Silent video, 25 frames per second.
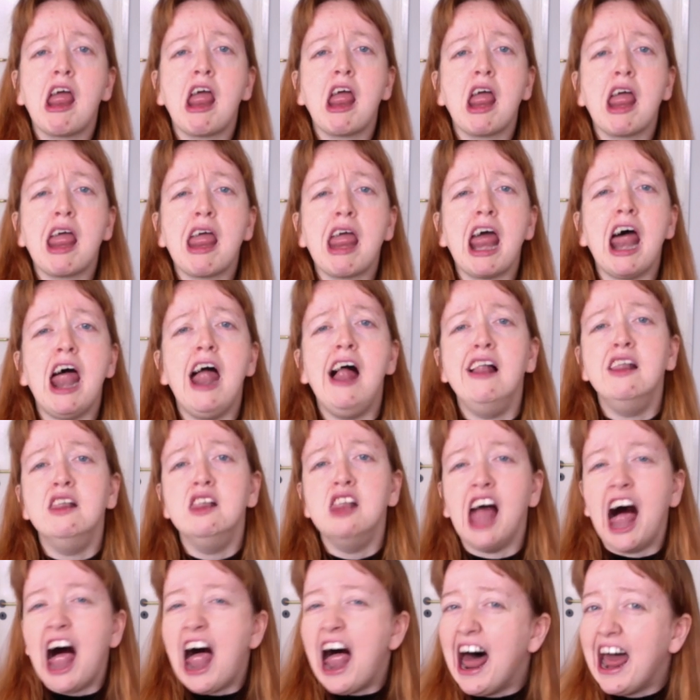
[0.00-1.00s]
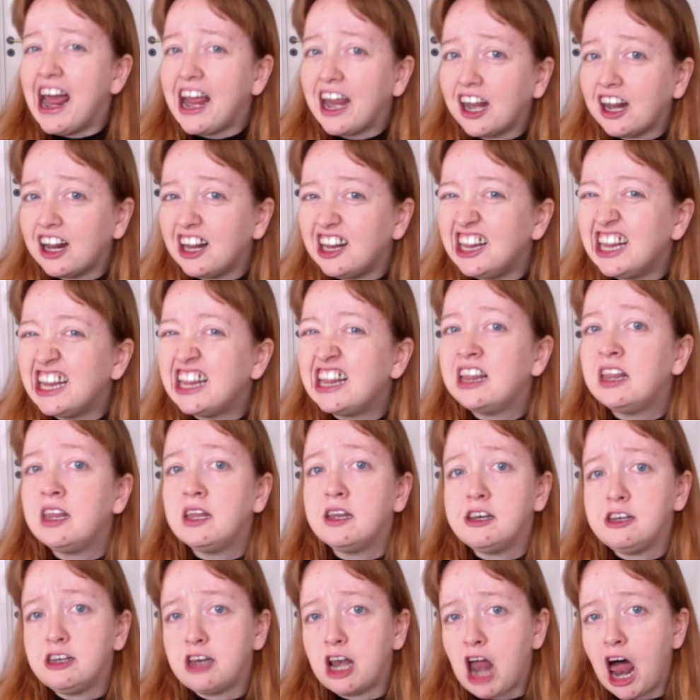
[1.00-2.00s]
airlines,
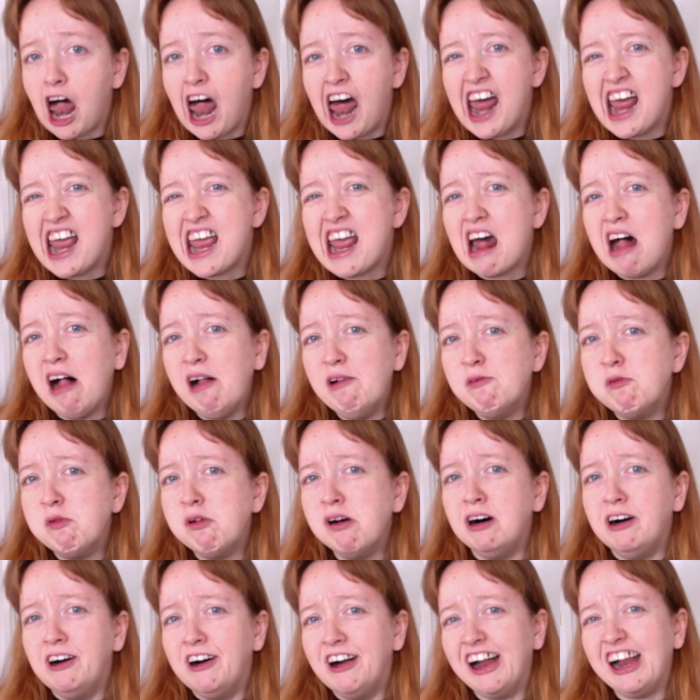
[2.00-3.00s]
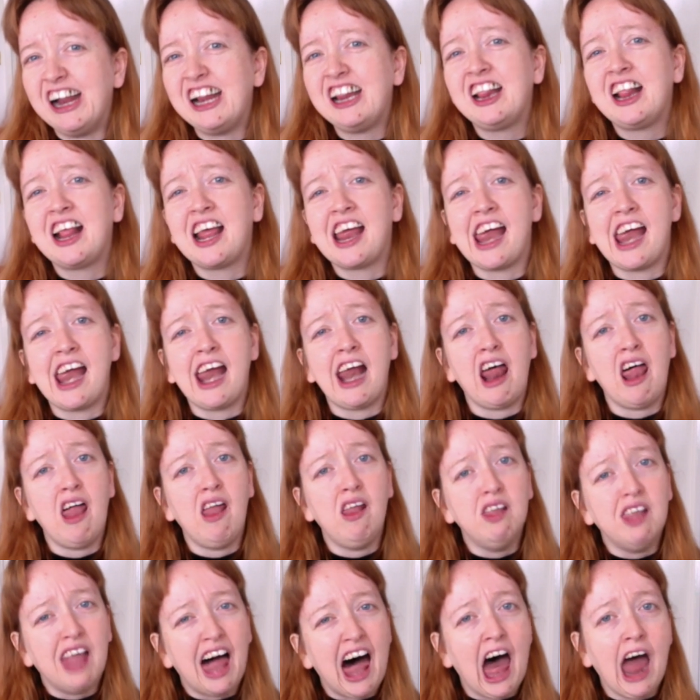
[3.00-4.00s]
not airports,
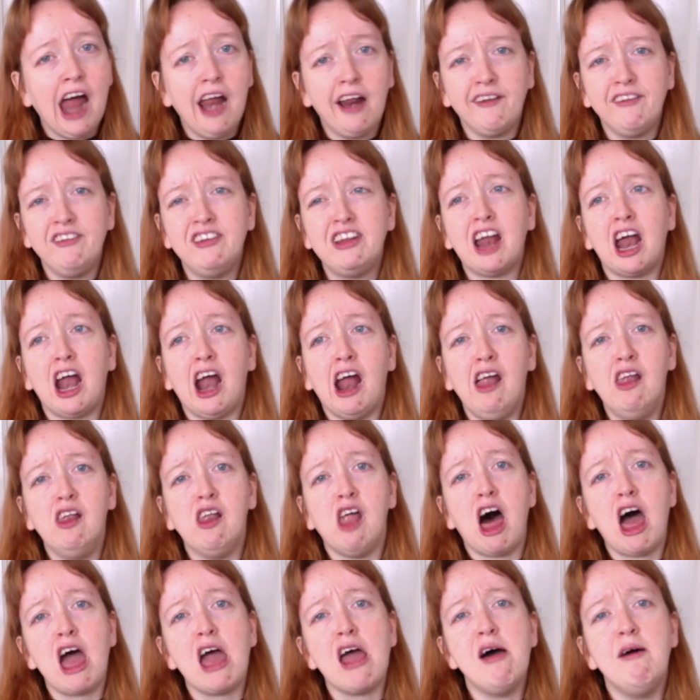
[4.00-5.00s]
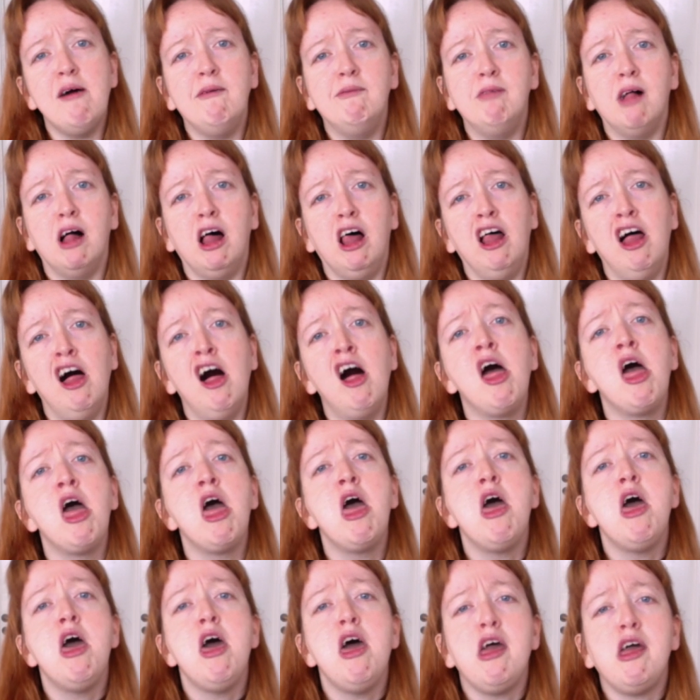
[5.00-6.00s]
airlines are liable
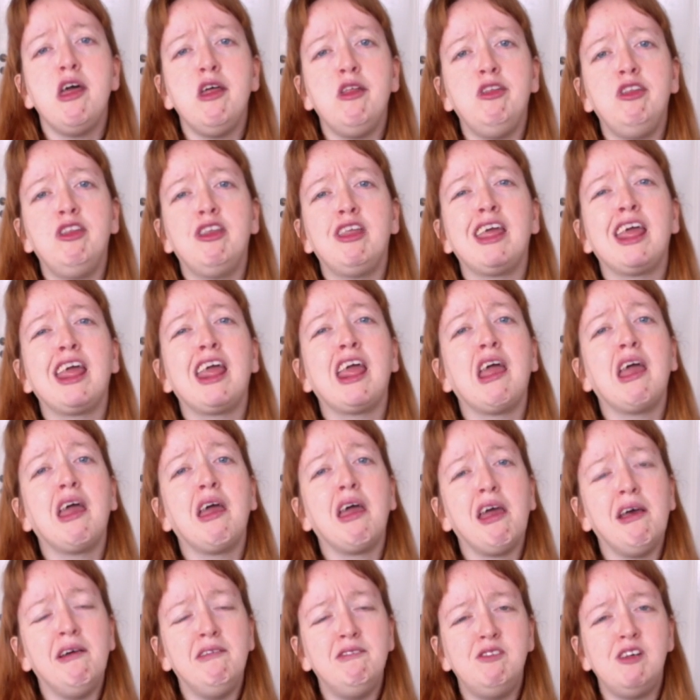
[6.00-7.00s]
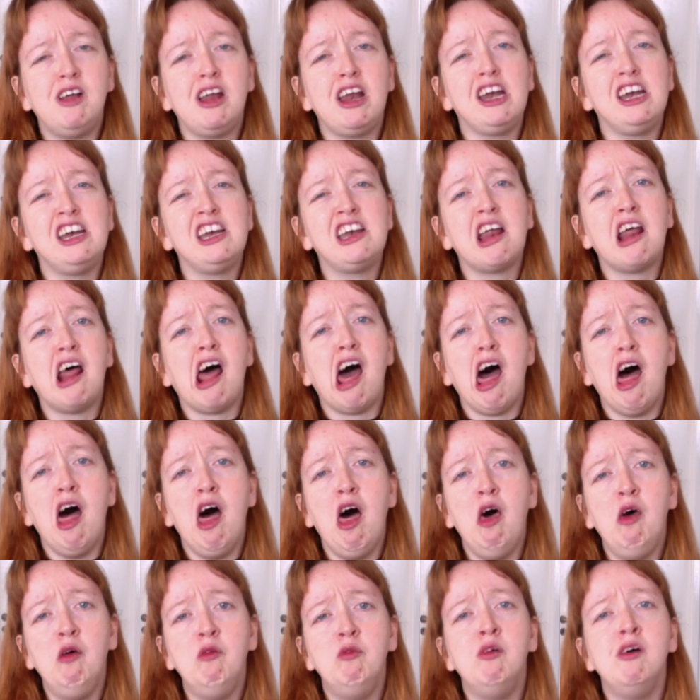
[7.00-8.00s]
in the event
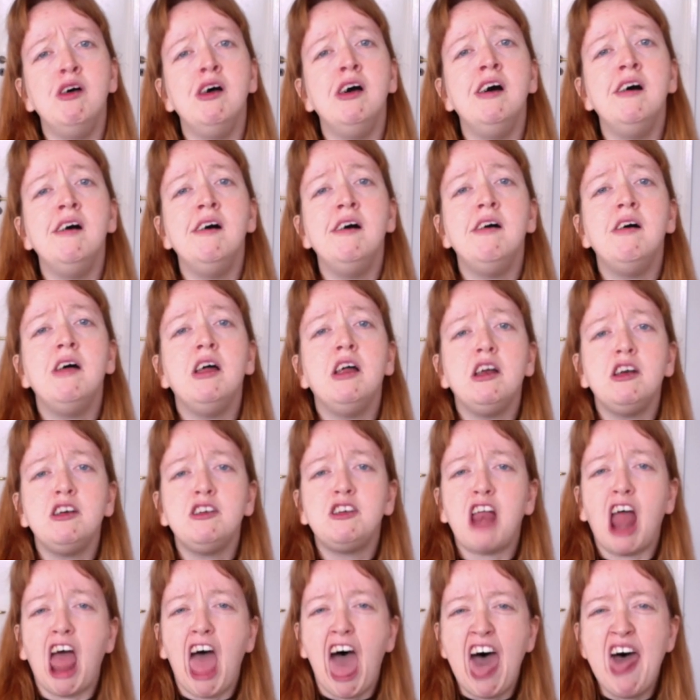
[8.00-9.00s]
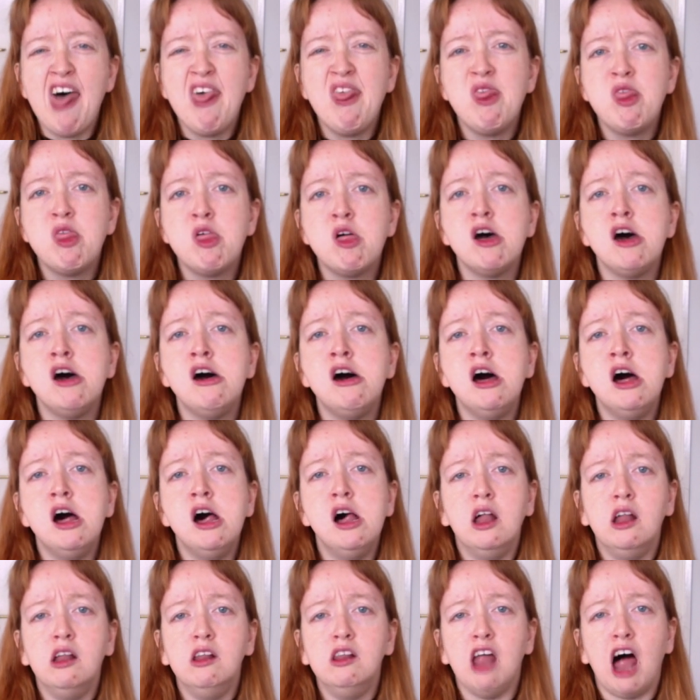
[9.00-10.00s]
of death,
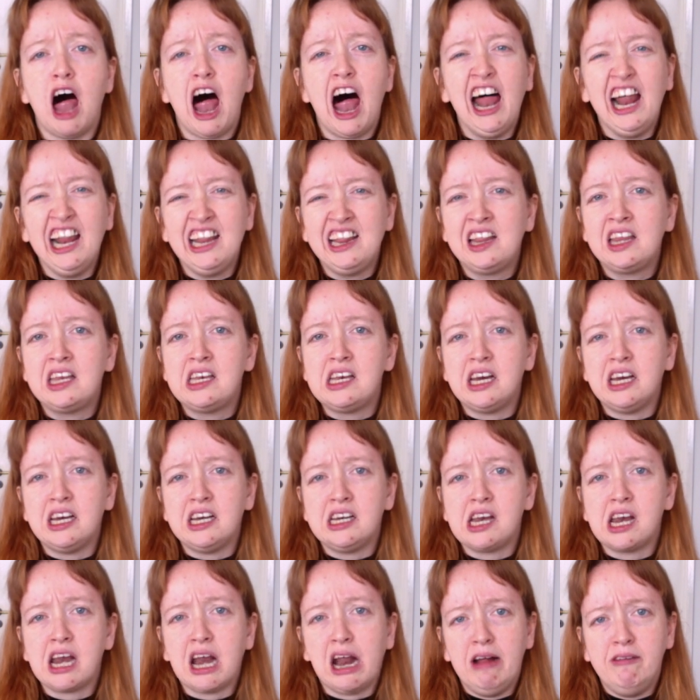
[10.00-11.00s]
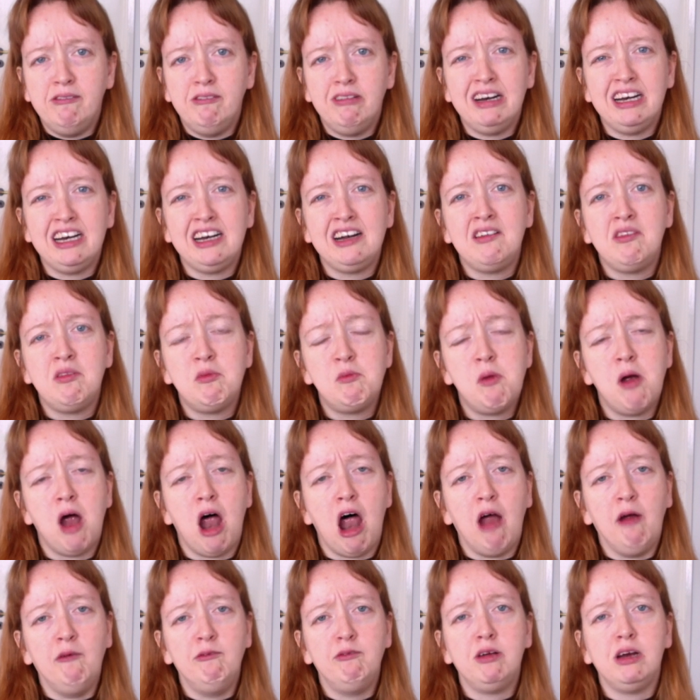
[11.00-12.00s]
loss to damaged
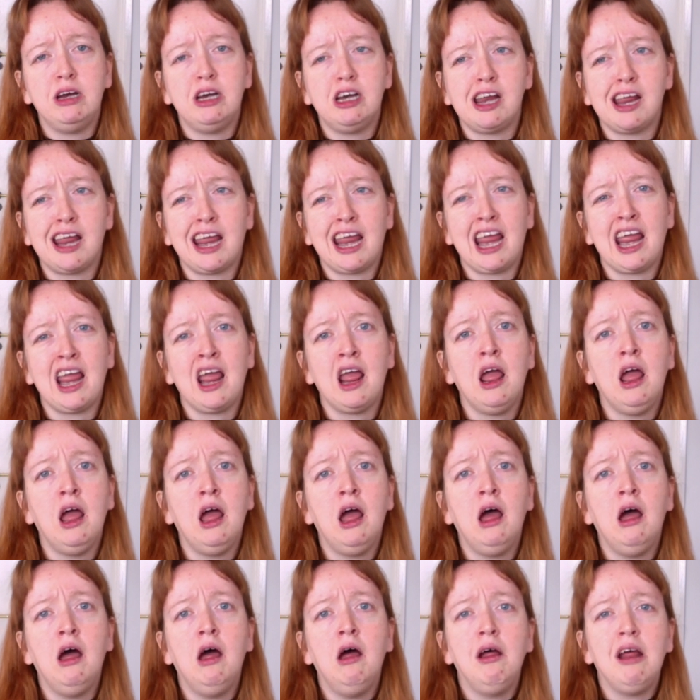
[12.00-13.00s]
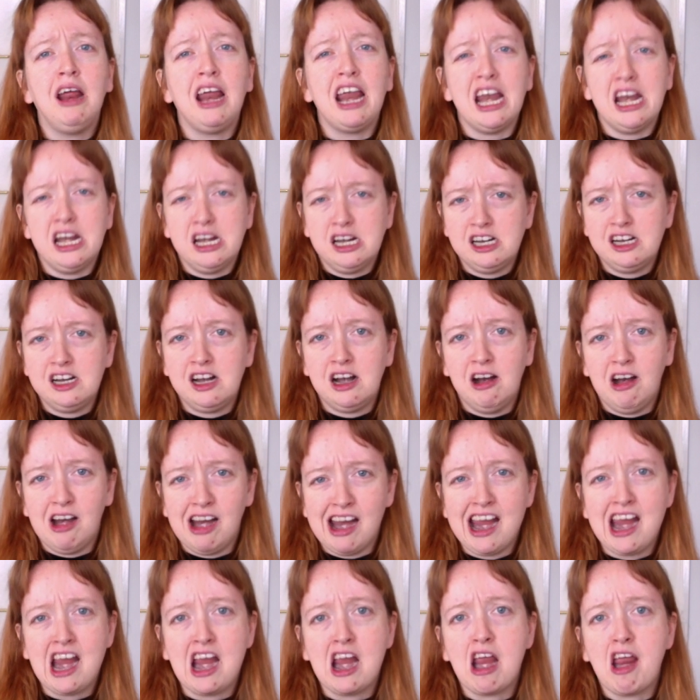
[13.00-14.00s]
property,
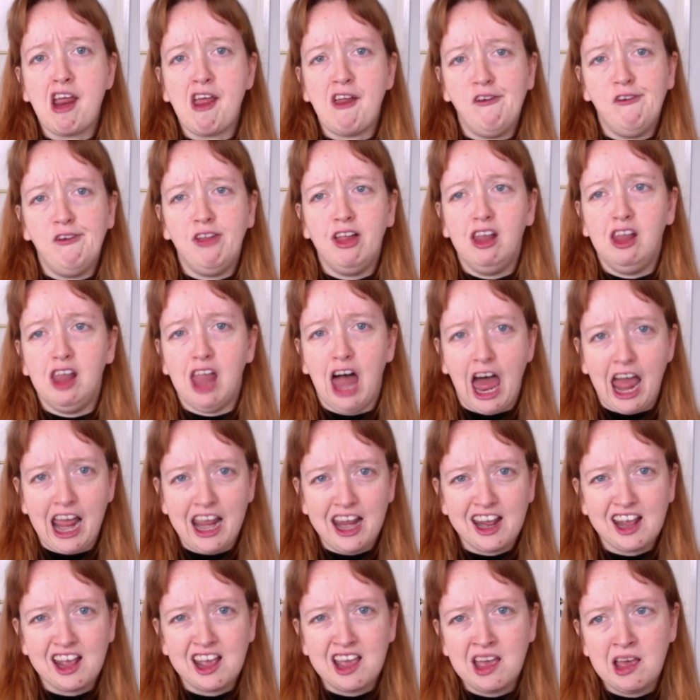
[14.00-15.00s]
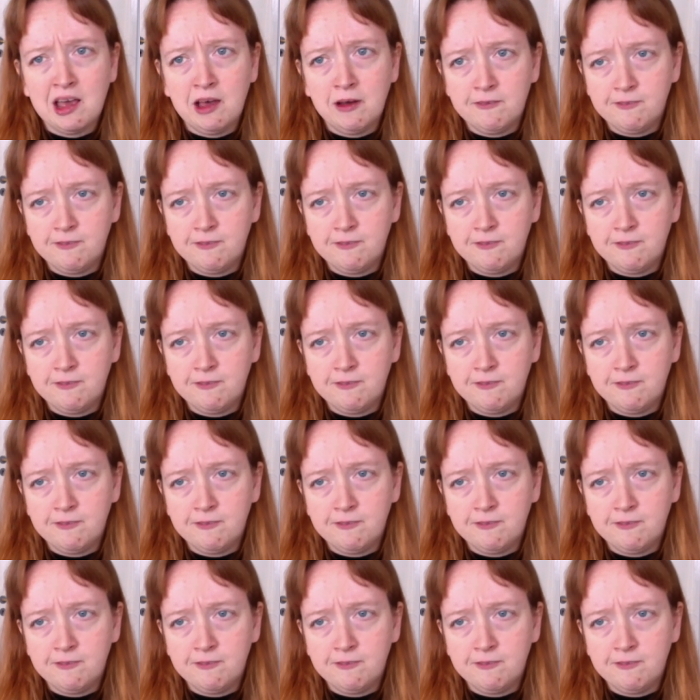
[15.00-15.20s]
injury, and the like.